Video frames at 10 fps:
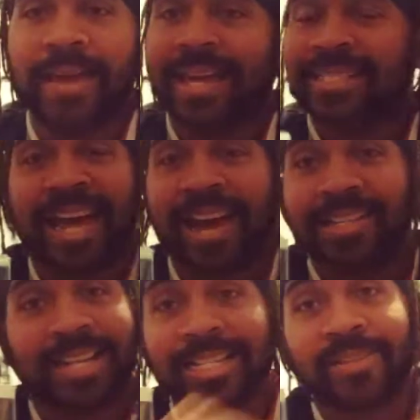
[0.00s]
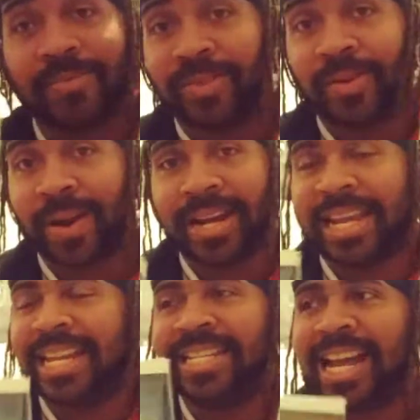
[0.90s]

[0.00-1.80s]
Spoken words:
hands down is honestly one of the greatest.